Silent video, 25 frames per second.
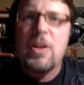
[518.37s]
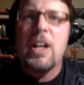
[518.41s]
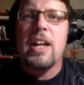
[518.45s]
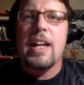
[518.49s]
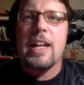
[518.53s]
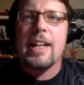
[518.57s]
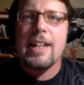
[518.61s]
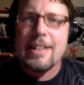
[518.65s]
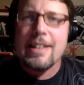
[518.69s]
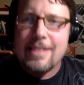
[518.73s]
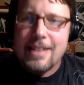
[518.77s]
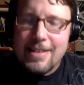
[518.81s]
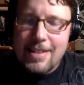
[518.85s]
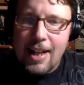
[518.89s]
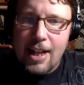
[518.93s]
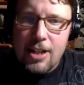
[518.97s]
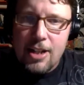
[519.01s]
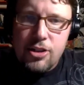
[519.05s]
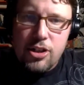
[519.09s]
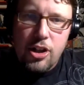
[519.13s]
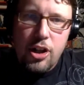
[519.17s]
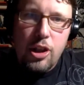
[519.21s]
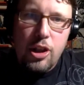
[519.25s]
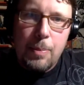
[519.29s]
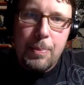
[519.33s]
in its
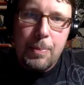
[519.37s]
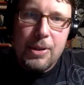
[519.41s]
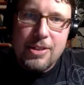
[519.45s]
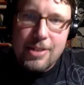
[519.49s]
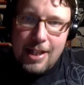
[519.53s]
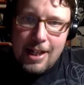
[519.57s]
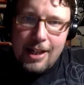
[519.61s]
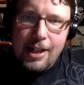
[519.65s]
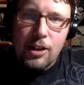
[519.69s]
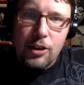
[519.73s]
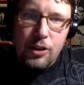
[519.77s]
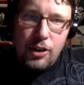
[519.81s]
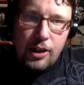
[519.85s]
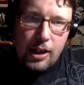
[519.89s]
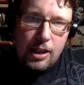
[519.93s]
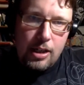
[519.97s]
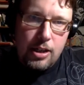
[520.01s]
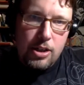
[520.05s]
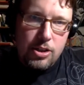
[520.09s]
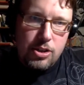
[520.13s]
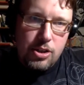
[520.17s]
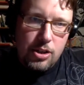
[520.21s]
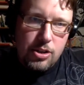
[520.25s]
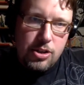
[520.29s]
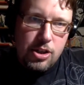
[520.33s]
attention to the particular
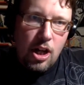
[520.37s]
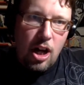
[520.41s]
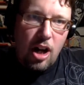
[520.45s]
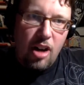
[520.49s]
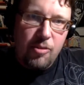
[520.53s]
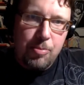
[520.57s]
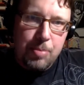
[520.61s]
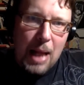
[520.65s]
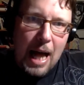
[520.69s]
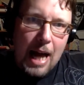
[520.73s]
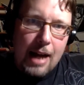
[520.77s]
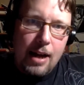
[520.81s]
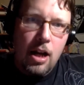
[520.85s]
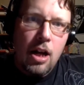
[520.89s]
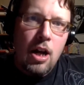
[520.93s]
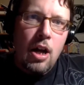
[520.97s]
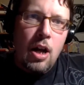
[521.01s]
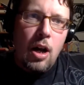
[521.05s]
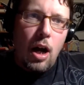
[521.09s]
conditions of Black